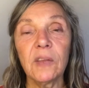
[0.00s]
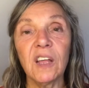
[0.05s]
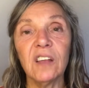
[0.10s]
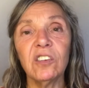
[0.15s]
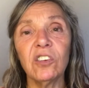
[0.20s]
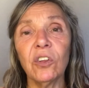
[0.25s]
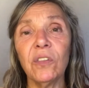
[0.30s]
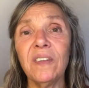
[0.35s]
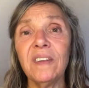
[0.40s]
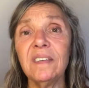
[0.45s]

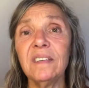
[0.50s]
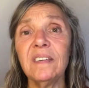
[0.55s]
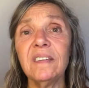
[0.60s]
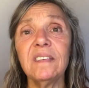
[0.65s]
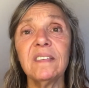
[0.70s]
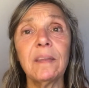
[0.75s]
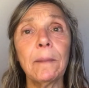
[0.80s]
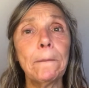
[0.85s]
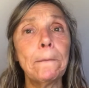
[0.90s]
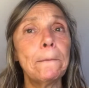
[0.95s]
So this
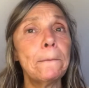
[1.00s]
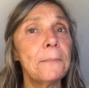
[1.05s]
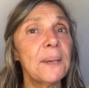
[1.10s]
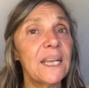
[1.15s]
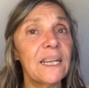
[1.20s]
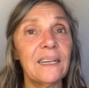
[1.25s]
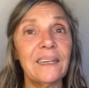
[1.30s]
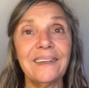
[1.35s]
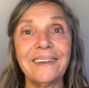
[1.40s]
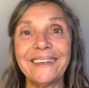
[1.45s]
is the
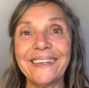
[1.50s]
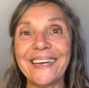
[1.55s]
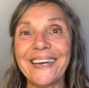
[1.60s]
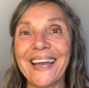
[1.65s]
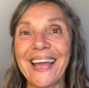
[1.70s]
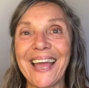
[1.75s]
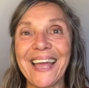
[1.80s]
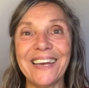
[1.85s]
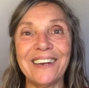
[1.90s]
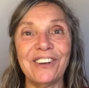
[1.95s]
building
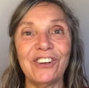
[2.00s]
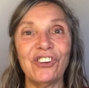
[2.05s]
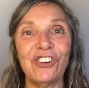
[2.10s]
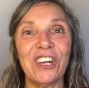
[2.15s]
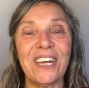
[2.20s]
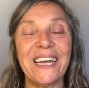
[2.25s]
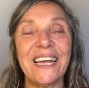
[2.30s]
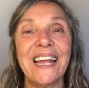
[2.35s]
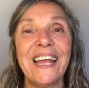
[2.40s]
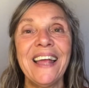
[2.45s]

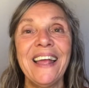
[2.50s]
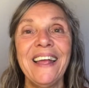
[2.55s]
energy.